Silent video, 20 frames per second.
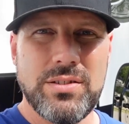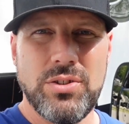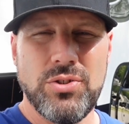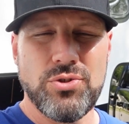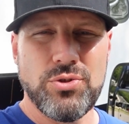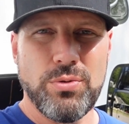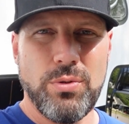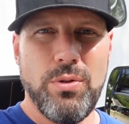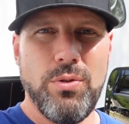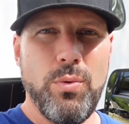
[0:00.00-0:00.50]

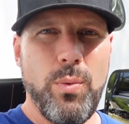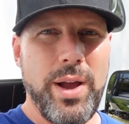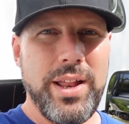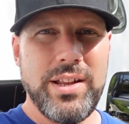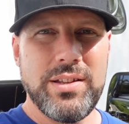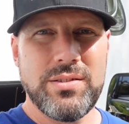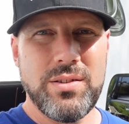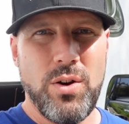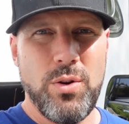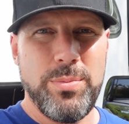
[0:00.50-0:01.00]
control when
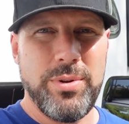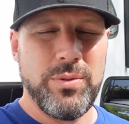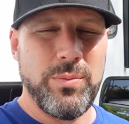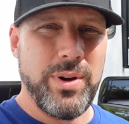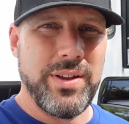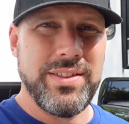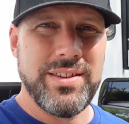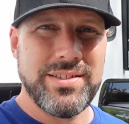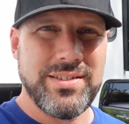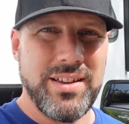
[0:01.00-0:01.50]
it's open,
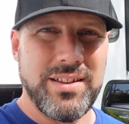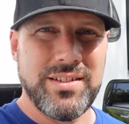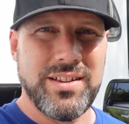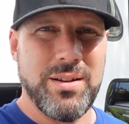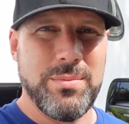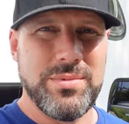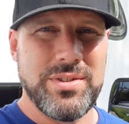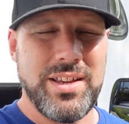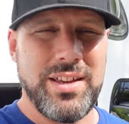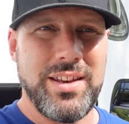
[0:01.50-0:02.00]
when the sun
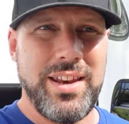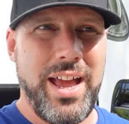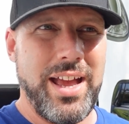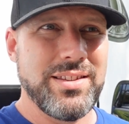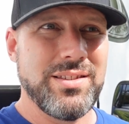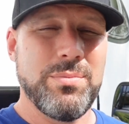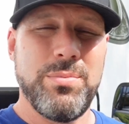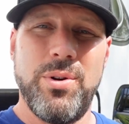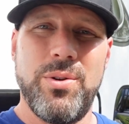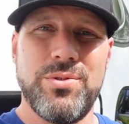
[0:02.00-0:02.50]
comes in,
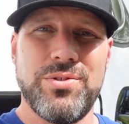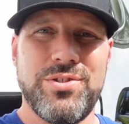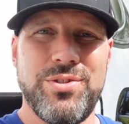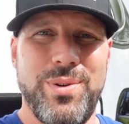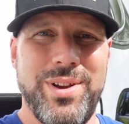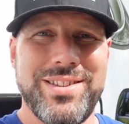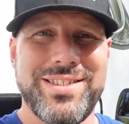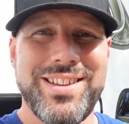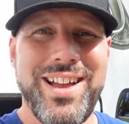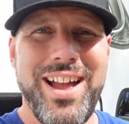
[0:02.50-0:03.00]
as opposed to
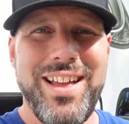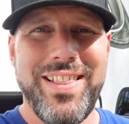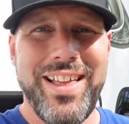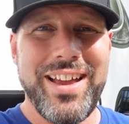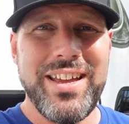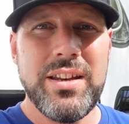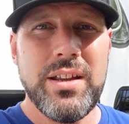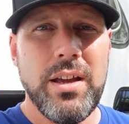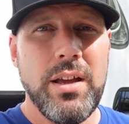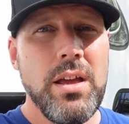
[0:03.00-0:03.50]
a
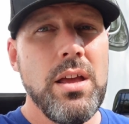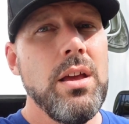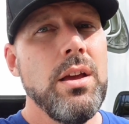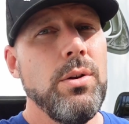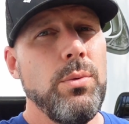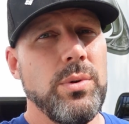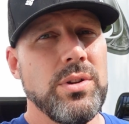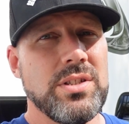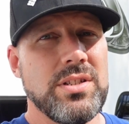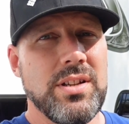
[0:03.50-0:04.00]
skylight,
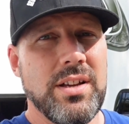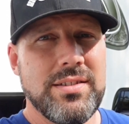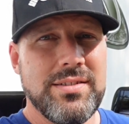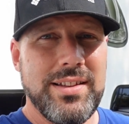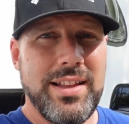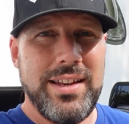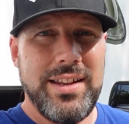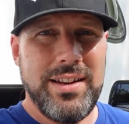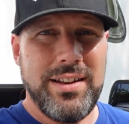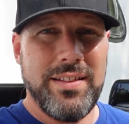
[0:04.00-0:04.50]
which does
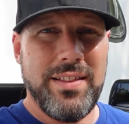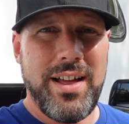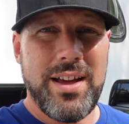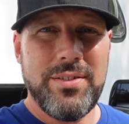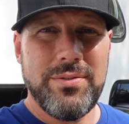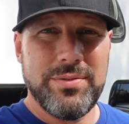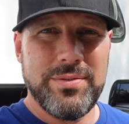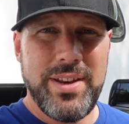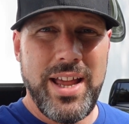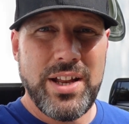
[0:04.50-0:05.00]
let in a lot
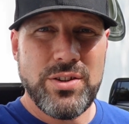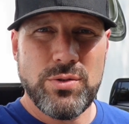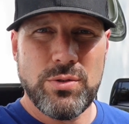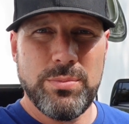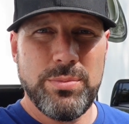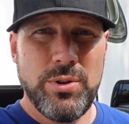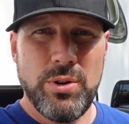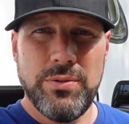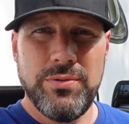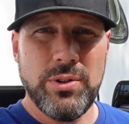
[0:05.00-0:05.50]
of natural,
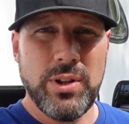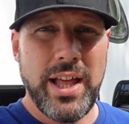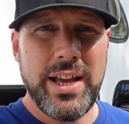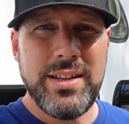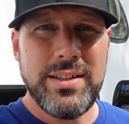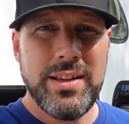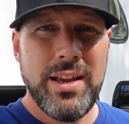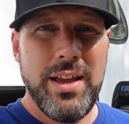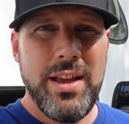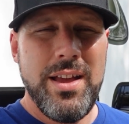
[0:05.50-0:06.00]
beautiful
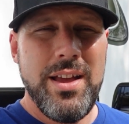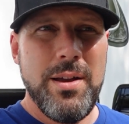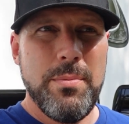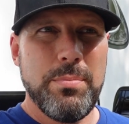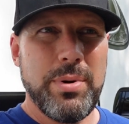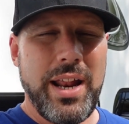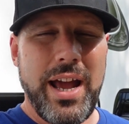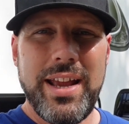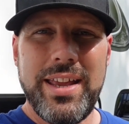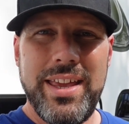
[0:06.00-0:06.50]
light,
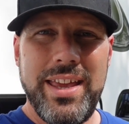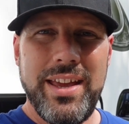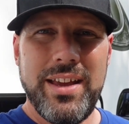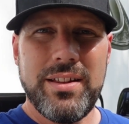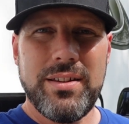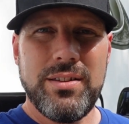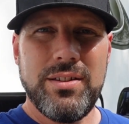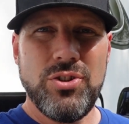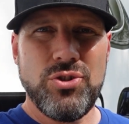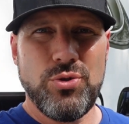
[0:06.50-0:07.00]
but I can't
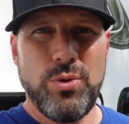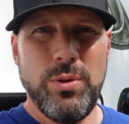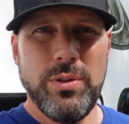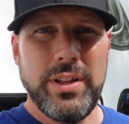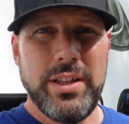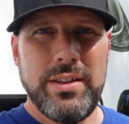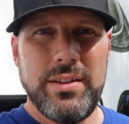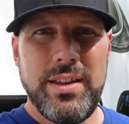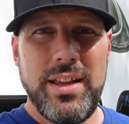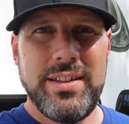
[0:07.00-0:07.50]
control
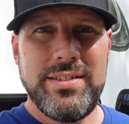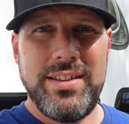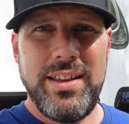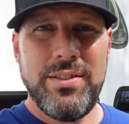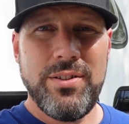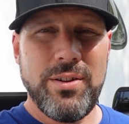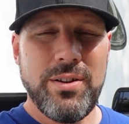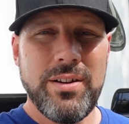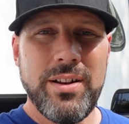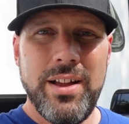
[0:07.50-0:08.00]
it. It's
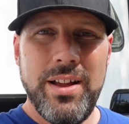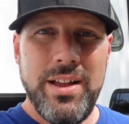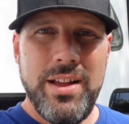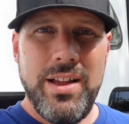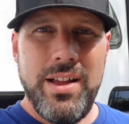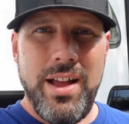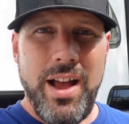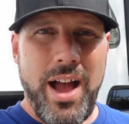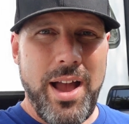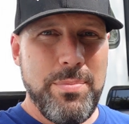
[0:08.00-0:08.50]
either
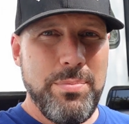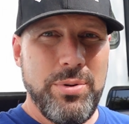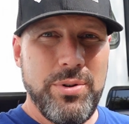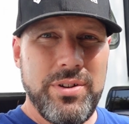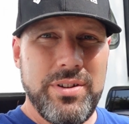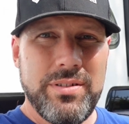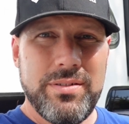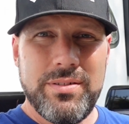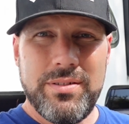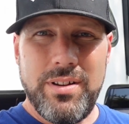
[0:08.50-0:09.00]
I
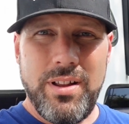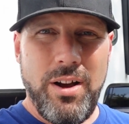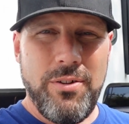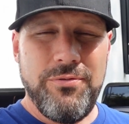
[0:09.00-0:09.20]
put a